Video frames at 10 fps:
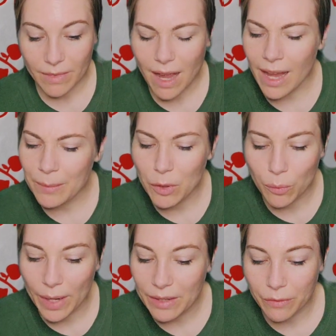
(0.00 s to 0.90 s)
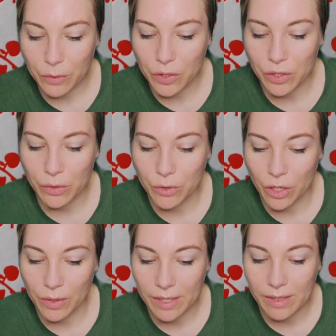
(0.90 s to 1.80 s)
I am grateful to you,
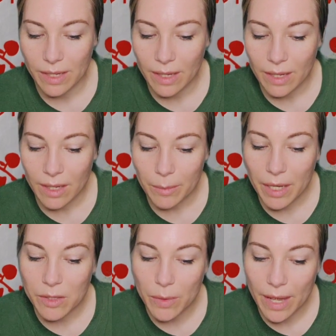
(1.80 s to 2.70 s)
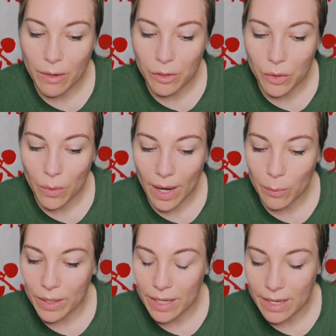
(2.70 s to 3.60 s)
Jonas, because without you I
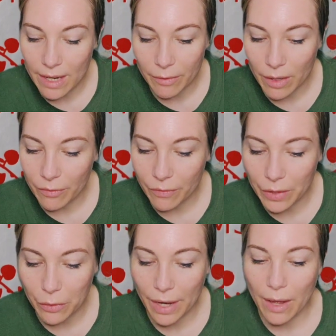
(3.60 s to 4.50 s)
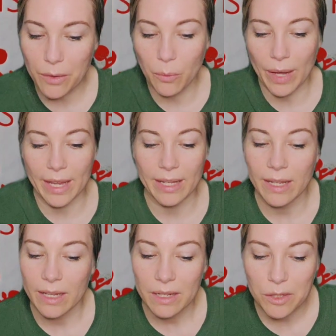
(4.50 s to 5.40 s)
would never have figured out a way
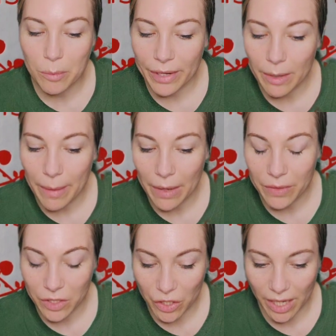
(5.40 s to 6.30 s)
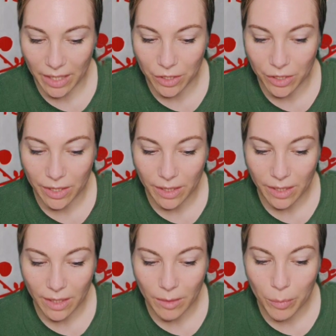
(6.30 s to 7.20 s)
to bring about the change.
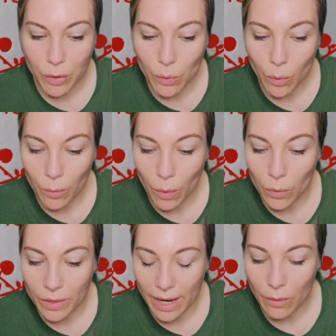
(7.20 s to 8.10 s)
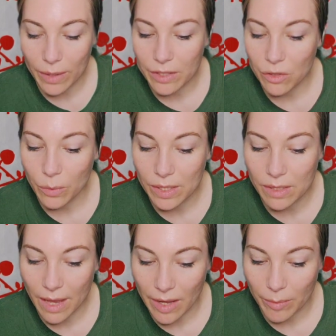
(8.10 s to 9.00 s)
But your role now is to
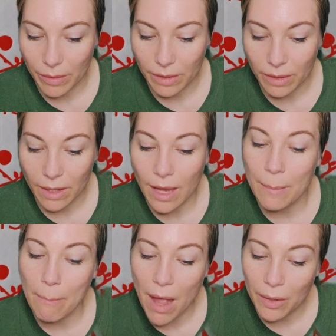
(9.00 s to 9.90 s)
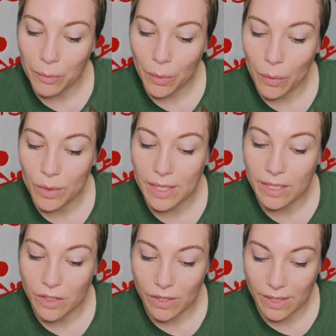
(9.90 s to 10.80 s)
escape, and my role is
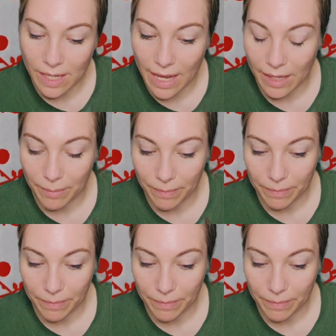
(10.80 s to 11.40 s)
to stay."